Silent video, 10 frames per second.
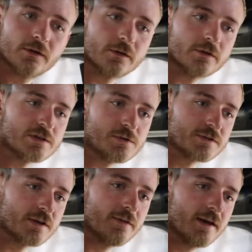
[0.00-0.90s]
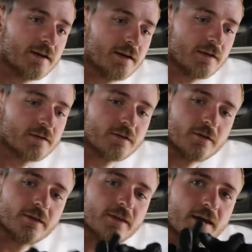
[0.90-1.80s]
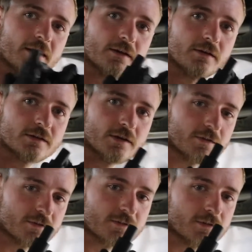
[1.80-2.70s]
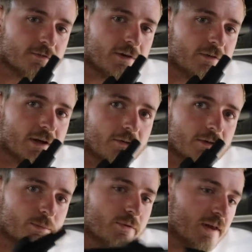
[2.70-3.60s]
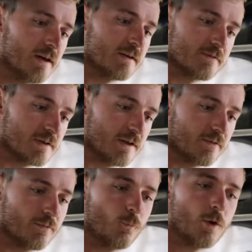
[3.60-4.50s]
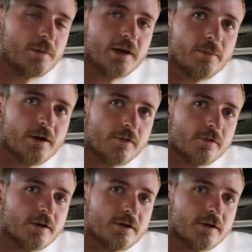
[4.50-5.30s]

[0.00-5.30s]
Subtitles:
You're going to use at that end, not at that end, as I just found out. I put that in, it was like wobbling about.